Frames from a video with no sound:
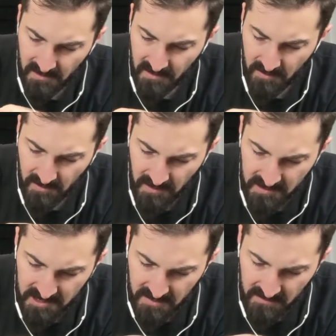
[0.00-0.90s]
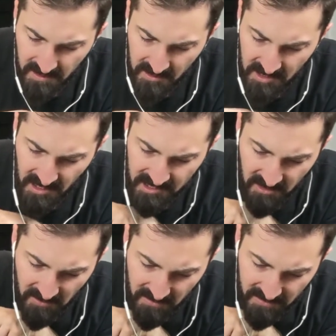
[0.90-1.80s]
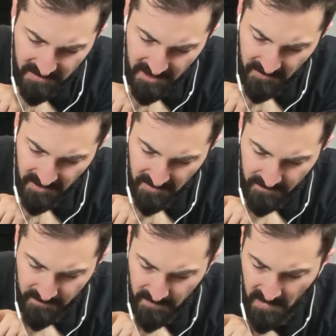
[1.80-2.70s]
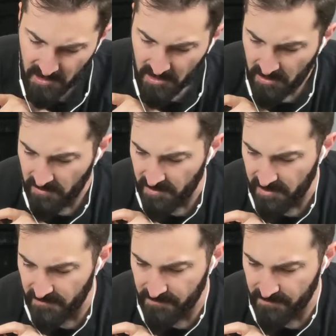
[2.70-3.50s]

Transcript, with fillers: Come on, catch it, catch it, catch hold. There we go. All right.